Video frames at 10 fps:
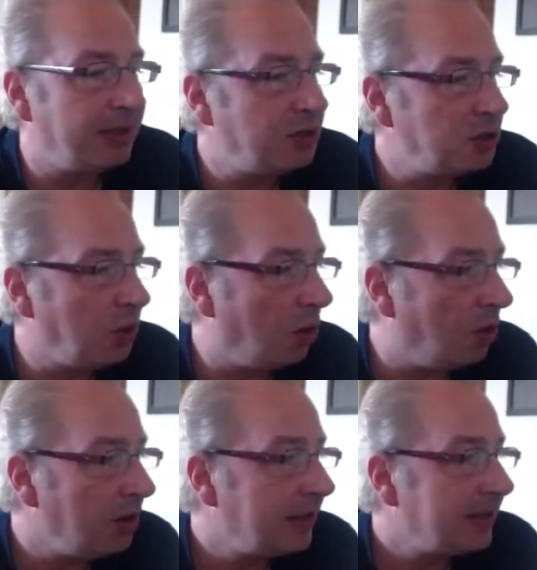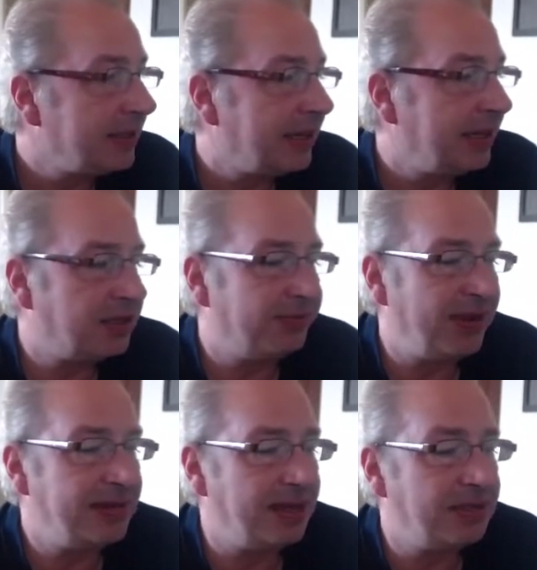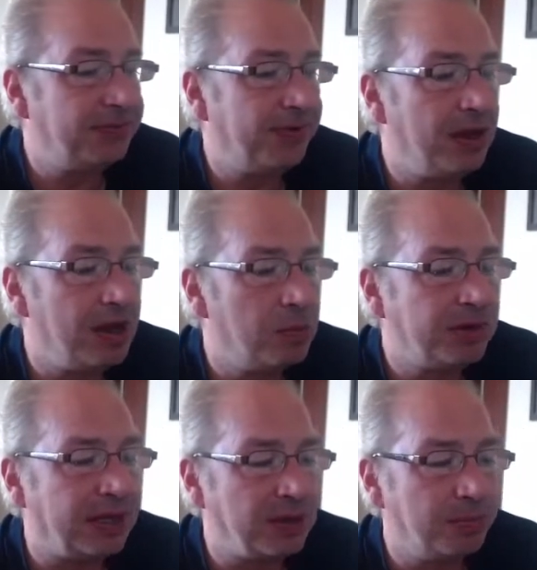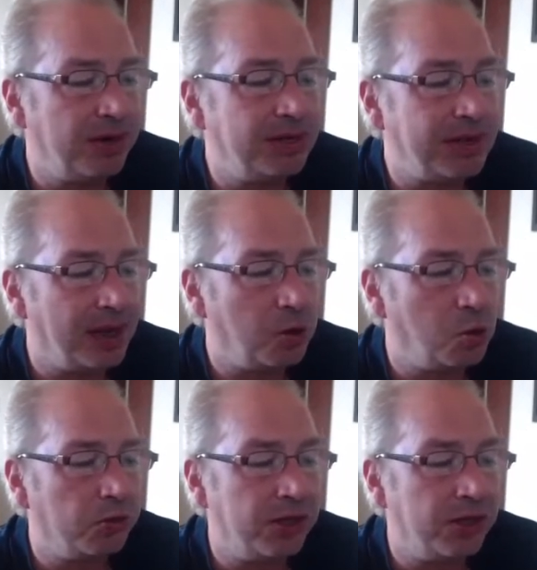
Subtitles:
soar is the Vintage Verb, which has a preset called the